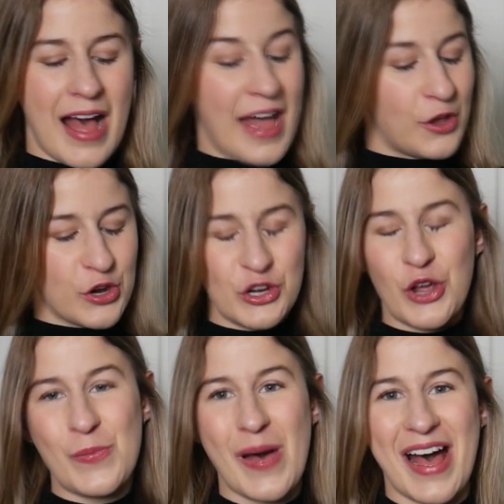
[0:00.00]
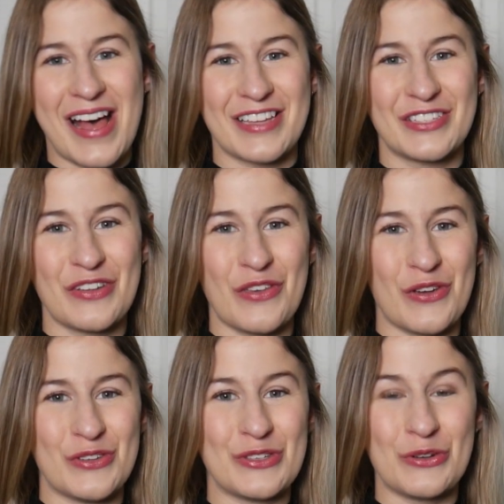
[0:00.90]
I couldn't go past
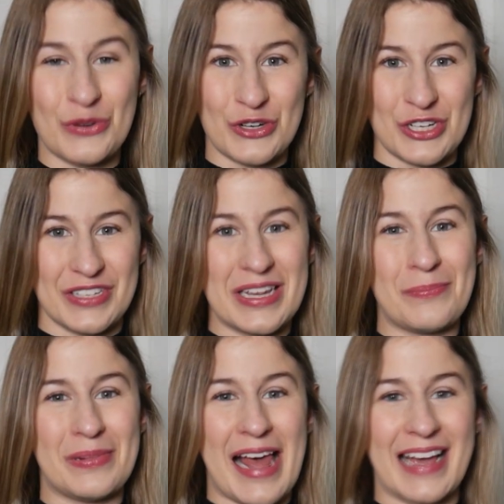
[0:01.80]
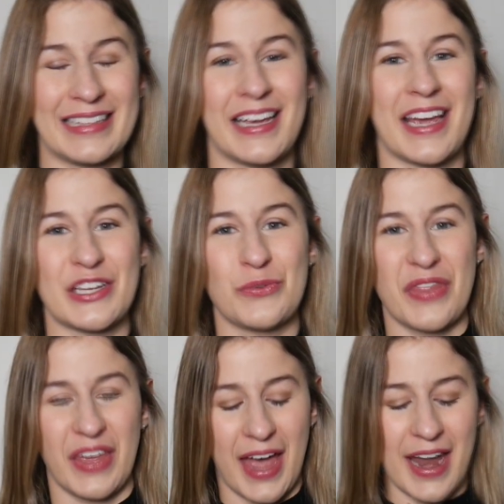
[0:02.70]
those gorgeous black leggings
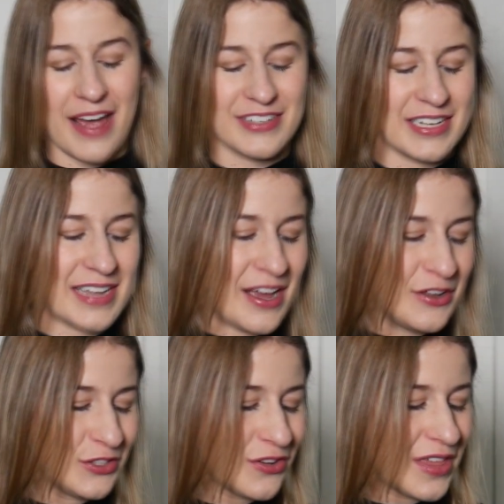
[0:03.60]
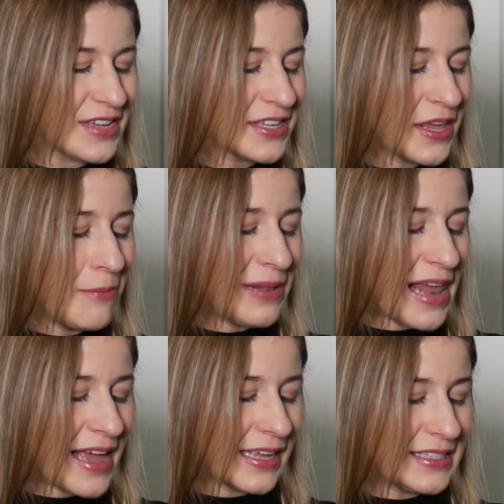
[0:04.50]
with the cutout detail. So these are the
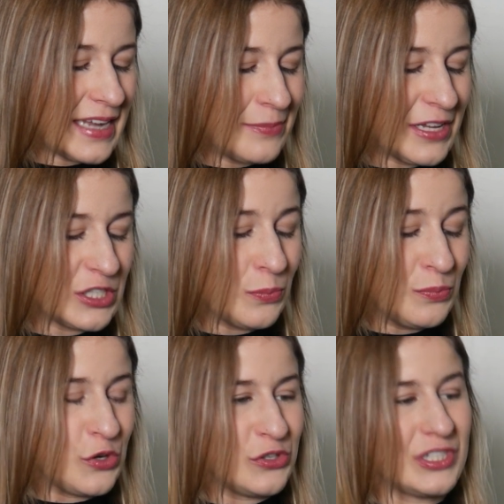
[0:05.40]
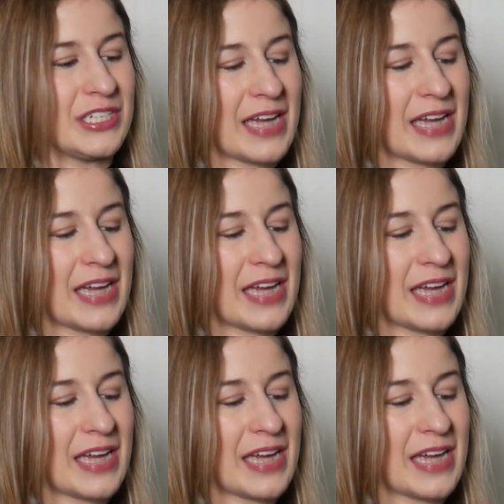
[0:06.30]
black seamless boost